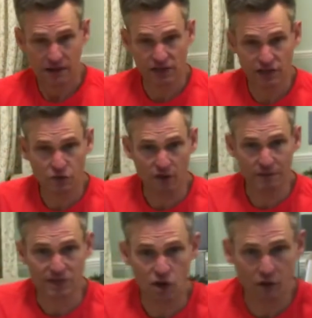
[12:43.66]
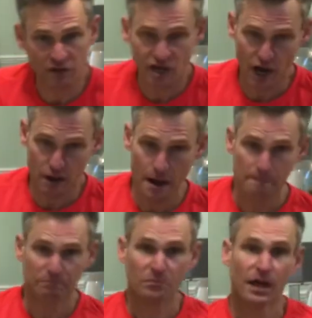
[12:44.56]
was only 12 minutes long or so.
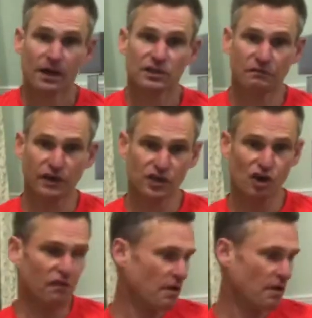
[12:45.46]
To finish off,